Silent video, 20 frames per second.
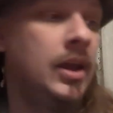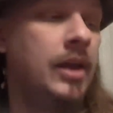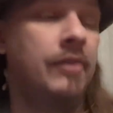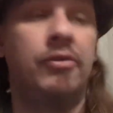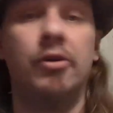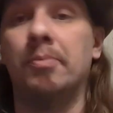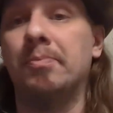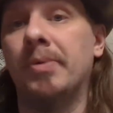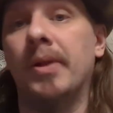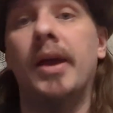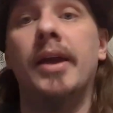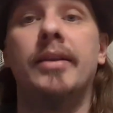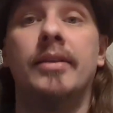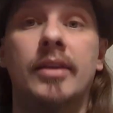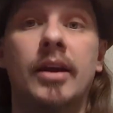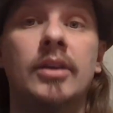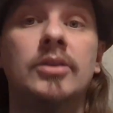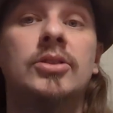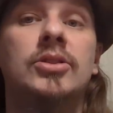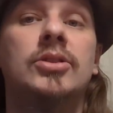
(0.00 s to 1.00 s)
If you're playing
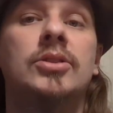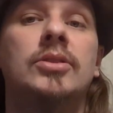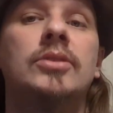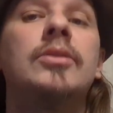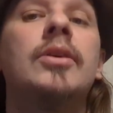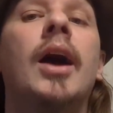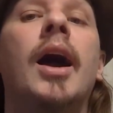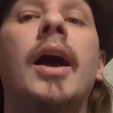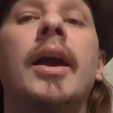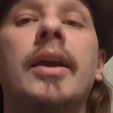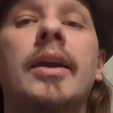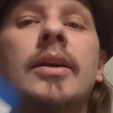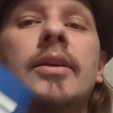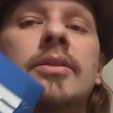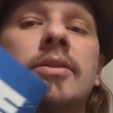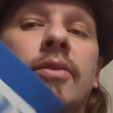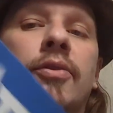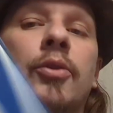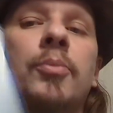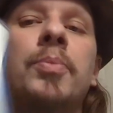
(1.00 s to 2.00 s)
Dungeons and
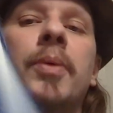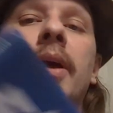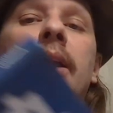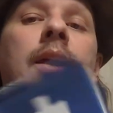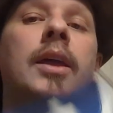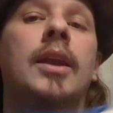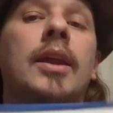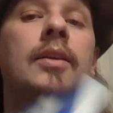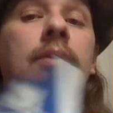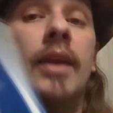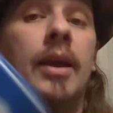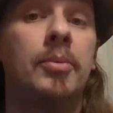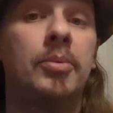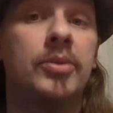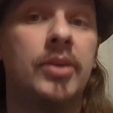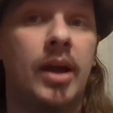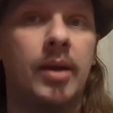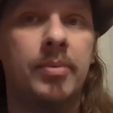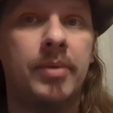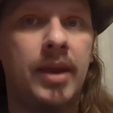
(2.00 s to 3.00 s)
Dragons, if you're playing any
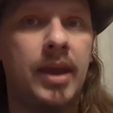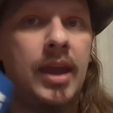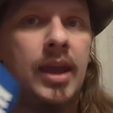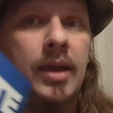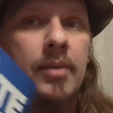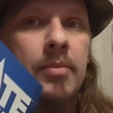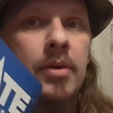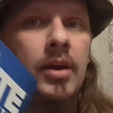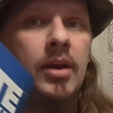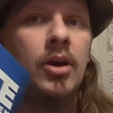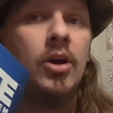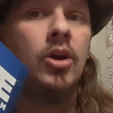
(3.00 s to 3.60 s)
tabletop game,